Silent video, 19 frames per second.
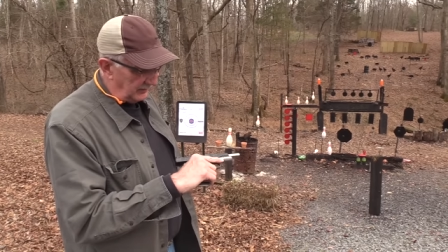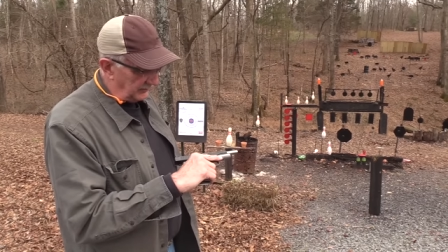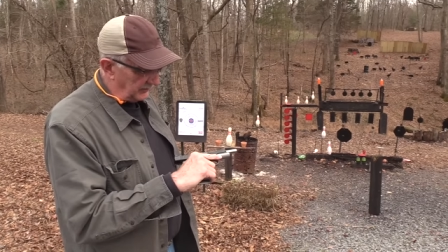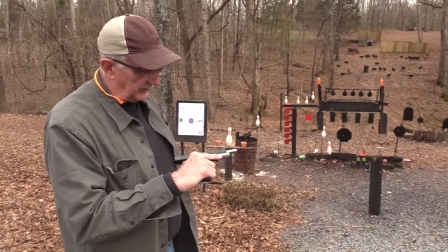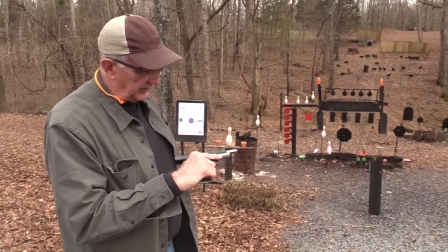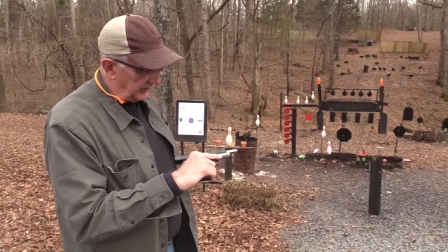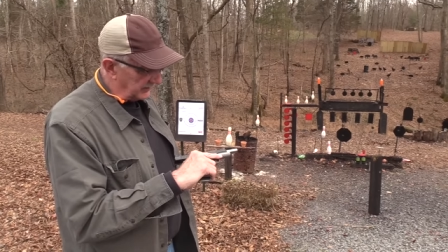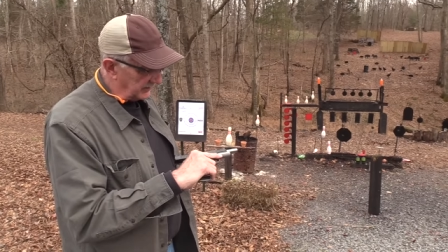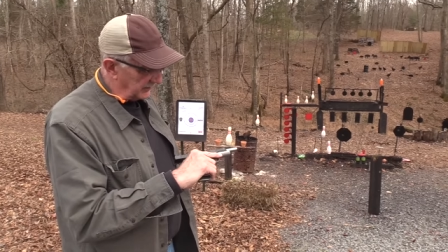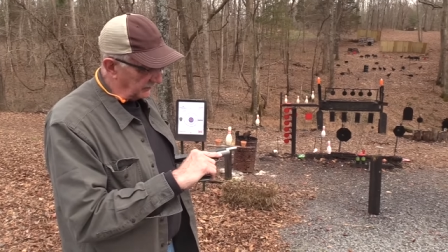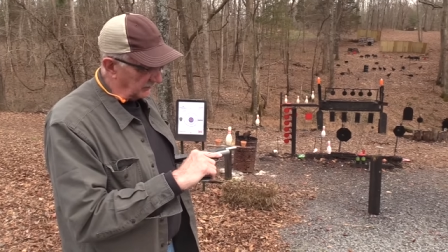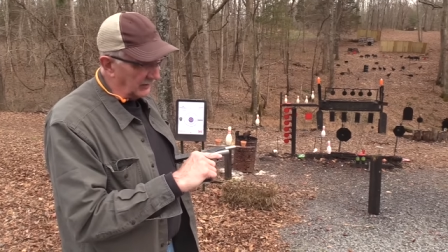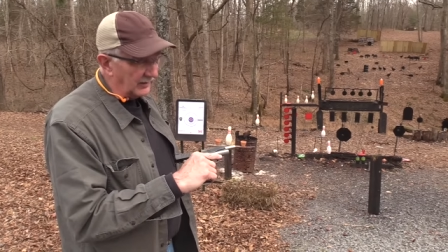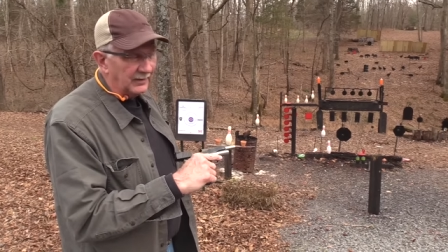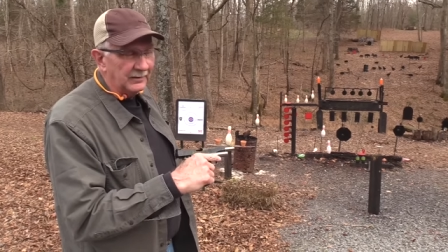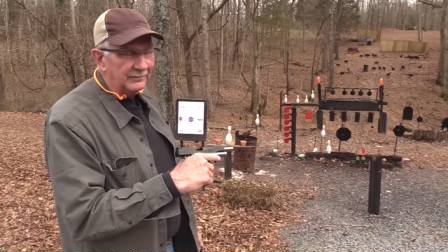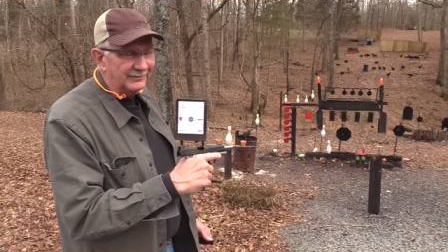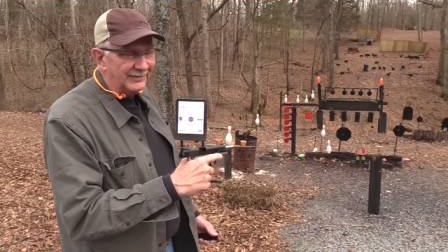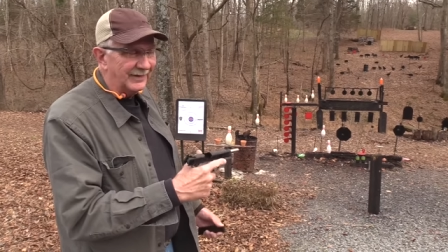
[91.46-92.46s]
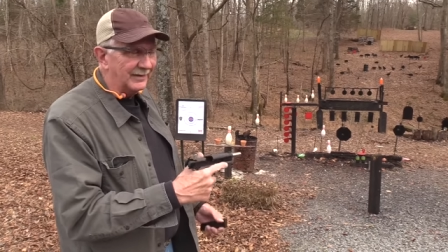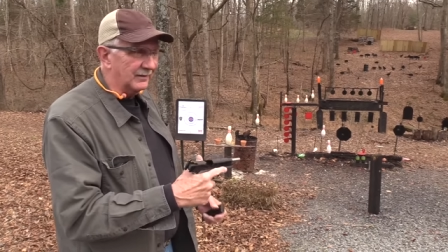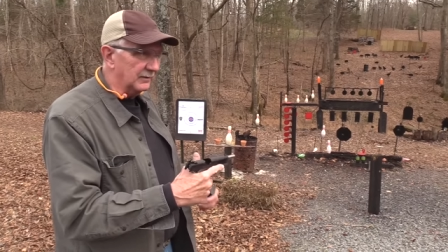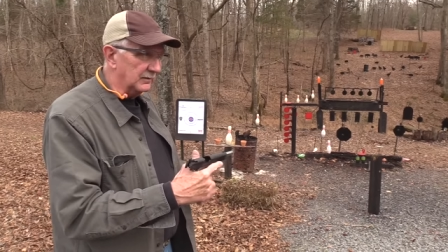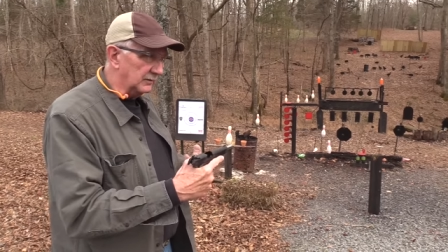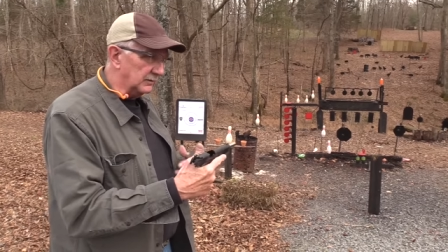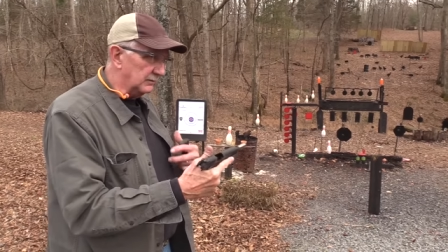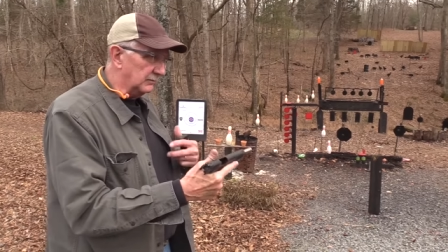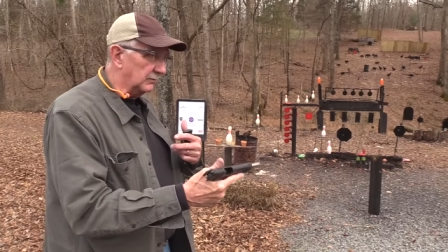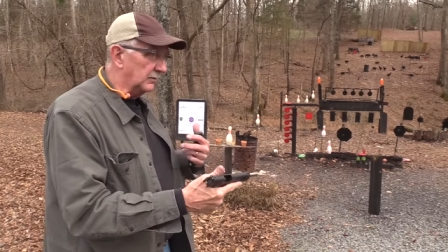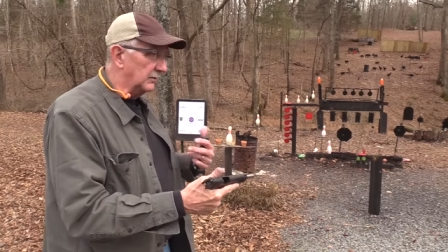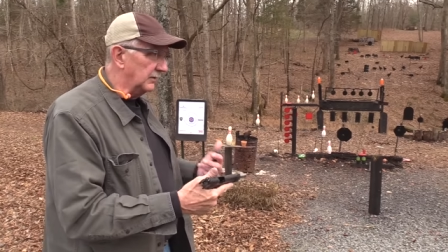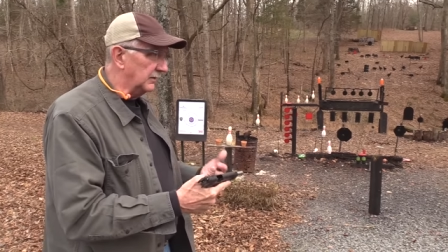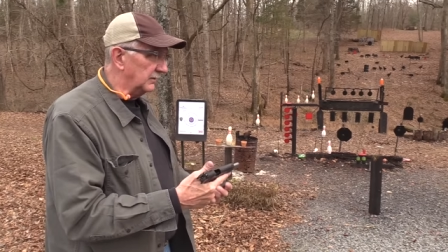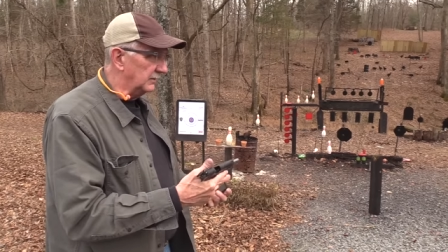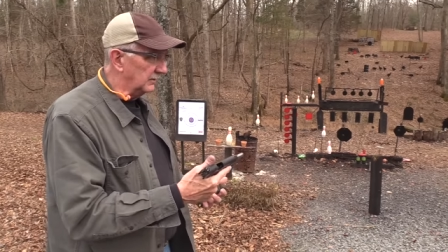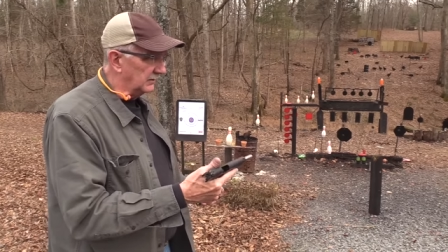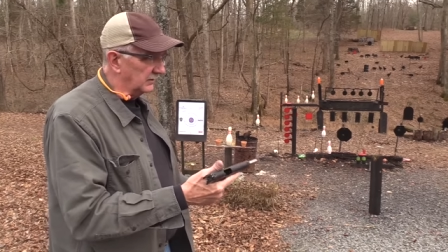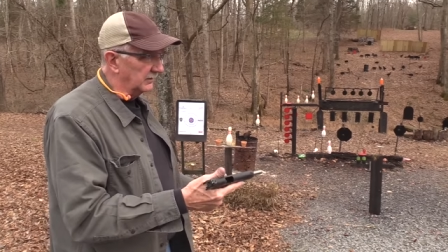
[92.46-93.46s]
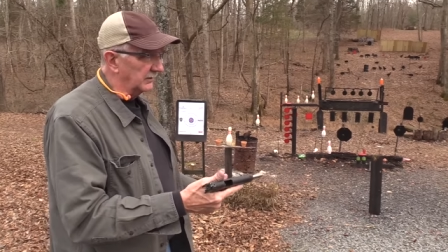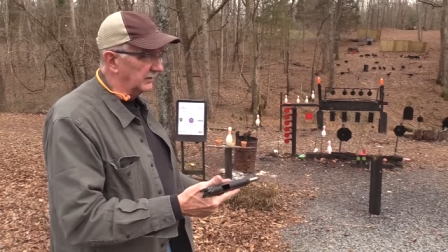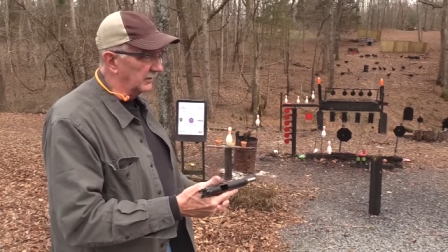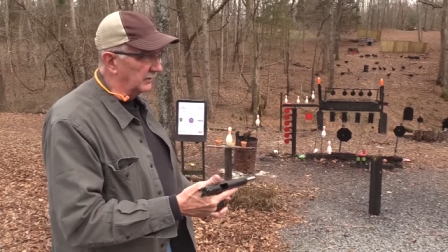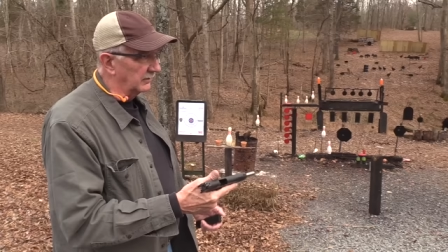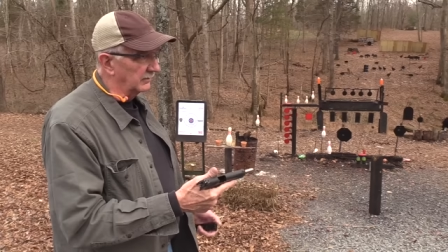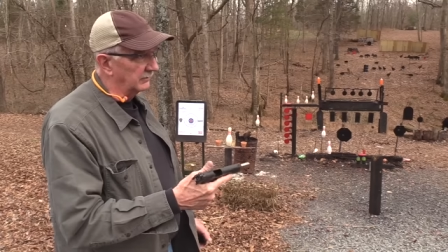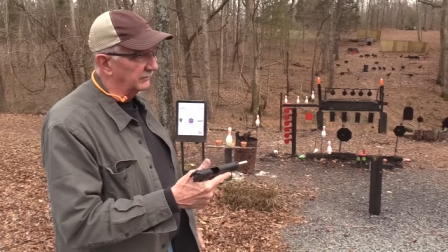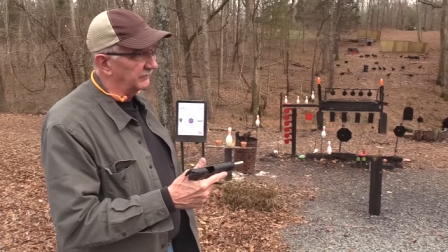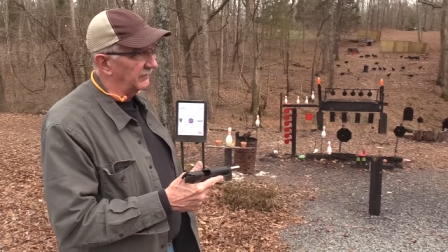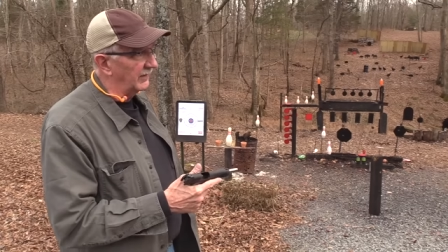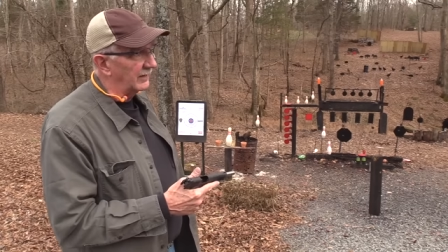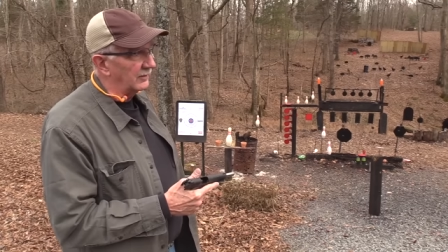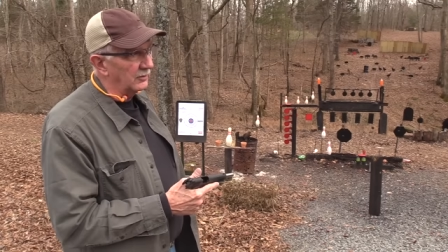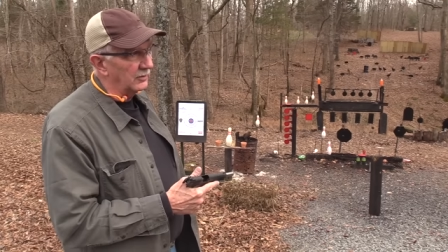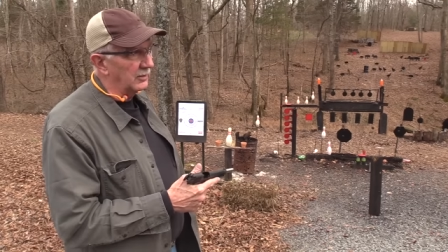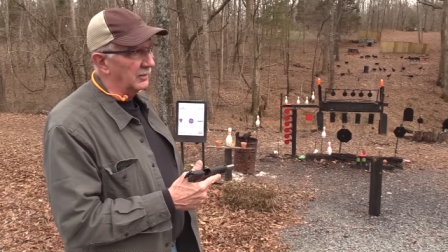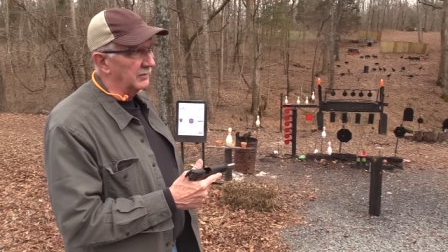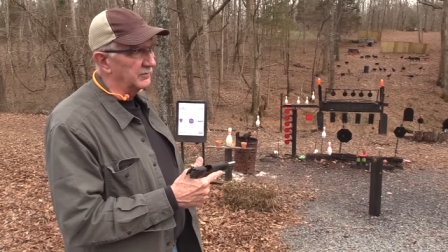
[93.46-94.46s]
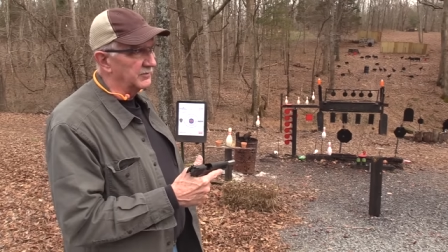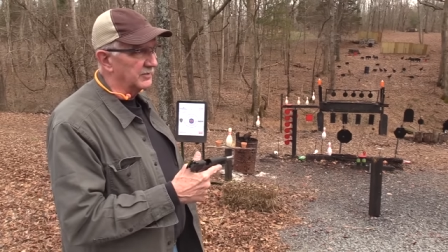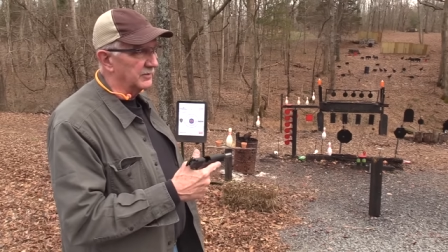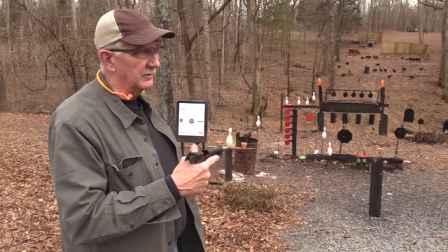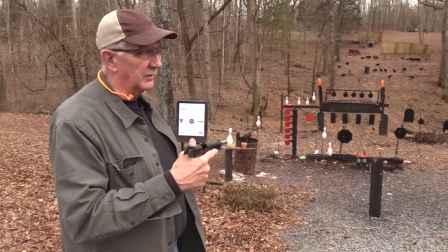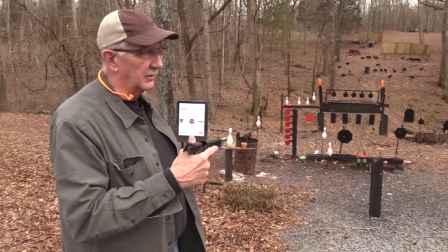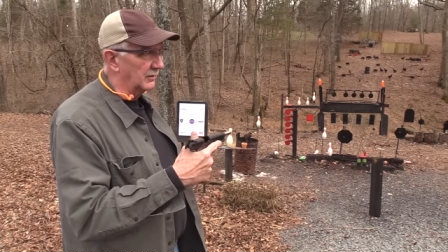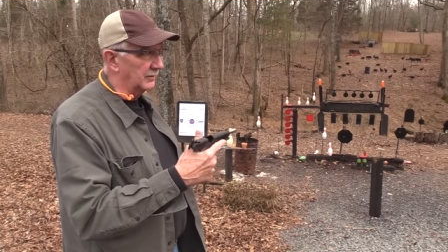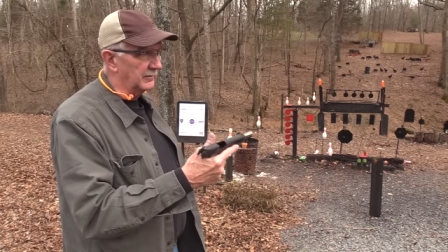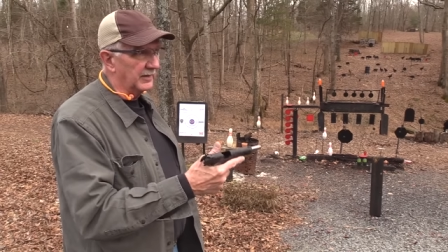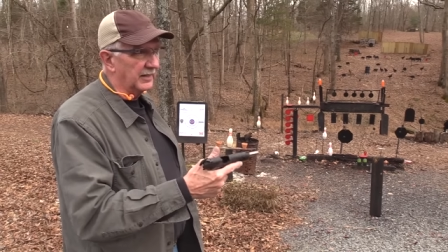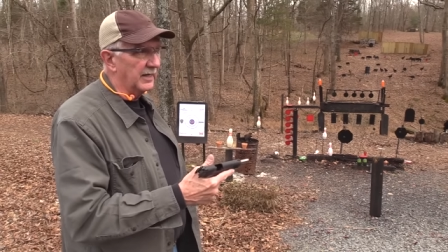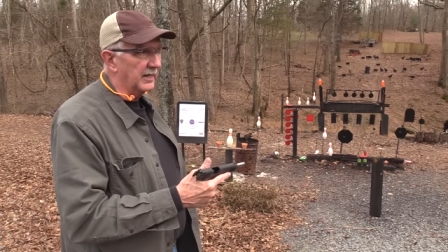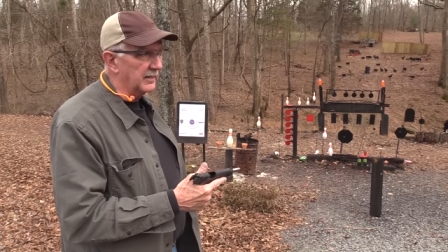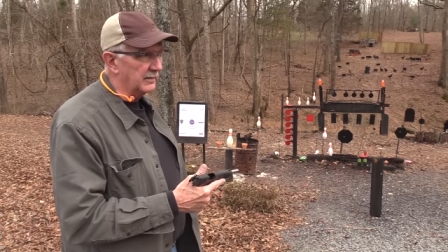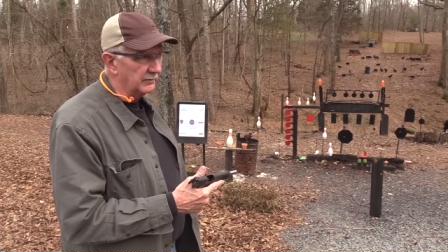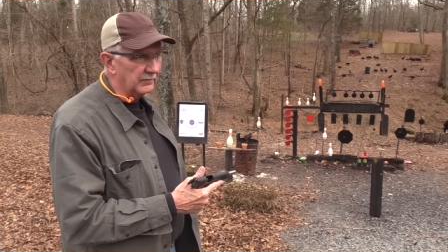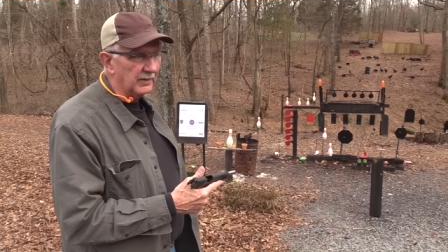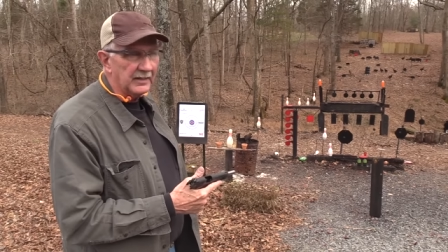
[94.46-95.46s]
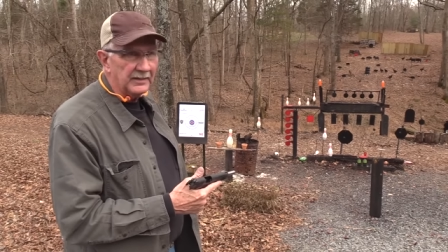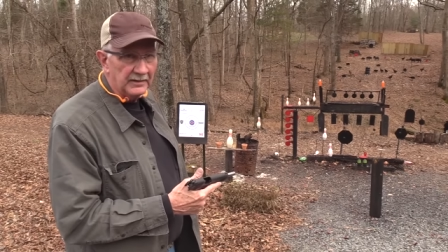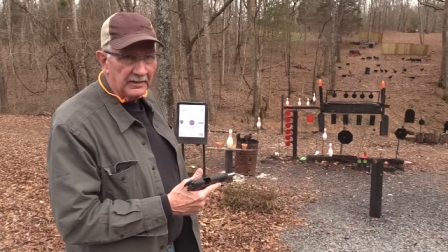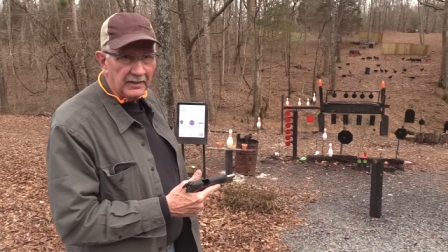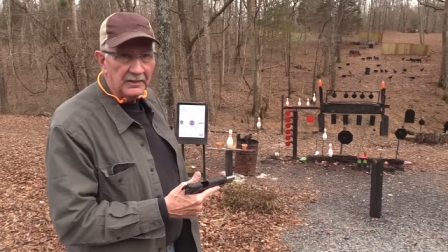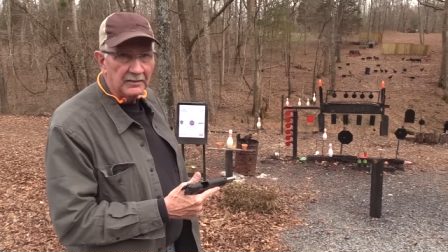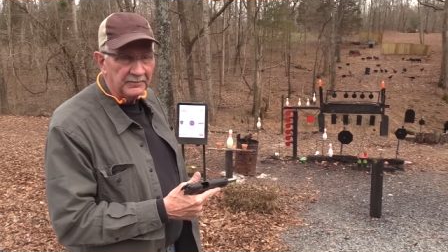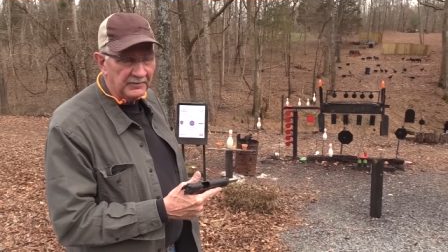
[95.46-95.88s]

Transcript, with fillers: But well, I don't know. We're in uh, you know firearms Armageddon right now.